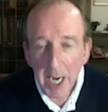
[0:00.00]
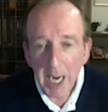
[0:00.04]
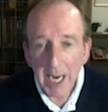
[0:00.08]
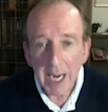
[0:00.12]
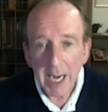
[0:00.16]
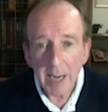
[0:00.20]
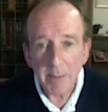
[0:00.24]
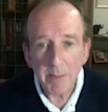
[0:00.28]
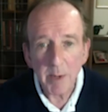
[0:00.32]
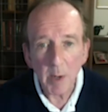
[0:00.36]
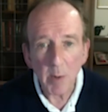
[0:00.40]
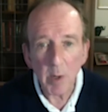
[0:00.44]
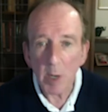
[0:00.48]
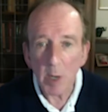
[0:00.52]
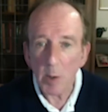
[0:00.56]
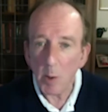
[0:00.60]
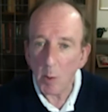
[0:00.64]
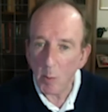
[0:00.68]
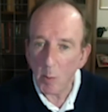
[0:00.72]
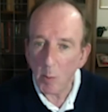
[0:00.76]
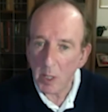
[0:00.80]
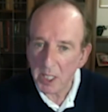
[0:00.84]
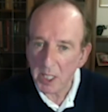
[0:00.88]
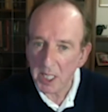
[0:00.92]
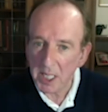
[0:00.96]

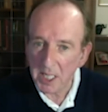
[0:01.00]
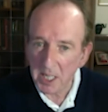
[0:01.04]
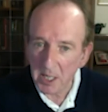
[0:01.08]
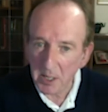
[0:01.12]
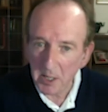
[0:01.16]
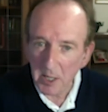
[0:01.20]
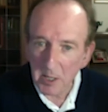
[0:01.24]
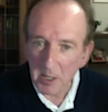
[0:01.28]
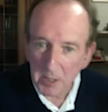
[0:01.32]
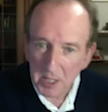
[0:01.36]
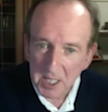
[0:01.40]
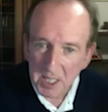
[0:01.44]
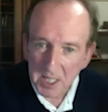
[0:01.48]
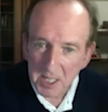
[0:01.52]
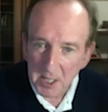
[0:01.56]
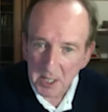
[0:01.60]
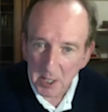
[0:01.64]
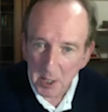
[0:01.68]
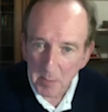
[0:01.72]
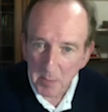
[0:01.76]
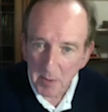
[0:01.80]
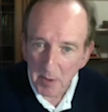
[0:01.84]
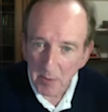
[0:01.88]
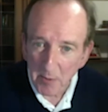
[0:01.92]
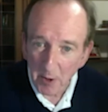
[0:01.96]
What did you used to
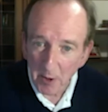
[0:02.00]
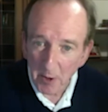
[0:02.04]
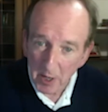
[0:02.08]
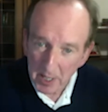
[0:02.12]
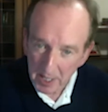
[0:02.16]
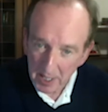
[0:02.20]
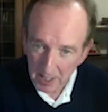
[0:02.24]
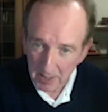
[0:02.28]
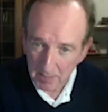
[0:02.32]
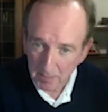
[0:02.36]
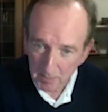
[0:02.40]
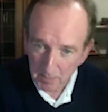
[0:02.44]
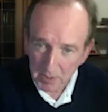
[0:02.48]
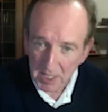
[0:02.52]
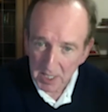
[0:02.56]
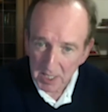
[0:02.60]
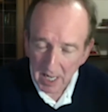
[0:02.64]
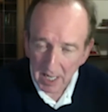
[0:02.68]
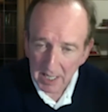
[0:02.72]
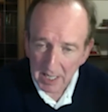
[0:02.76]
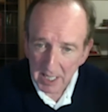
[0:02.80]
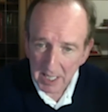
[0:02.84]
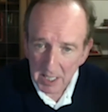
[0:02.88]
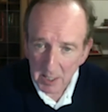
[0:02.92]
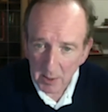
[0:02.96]
do before you
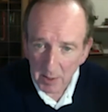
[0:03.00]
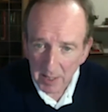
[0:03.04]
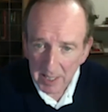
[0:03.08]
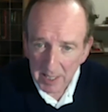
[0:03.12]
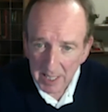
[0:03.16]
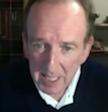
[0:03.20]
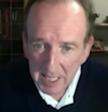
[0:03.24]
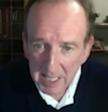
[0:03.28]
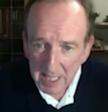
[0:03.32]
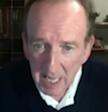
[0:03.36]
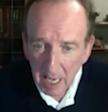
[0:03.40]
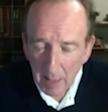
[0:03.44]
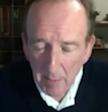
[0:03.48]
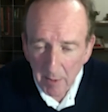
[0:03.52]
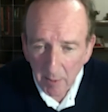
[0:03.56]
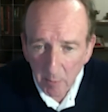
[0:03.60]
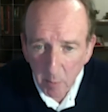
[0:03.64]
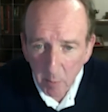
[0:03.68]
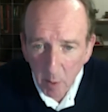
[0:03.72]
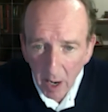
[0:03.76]
started doing this type of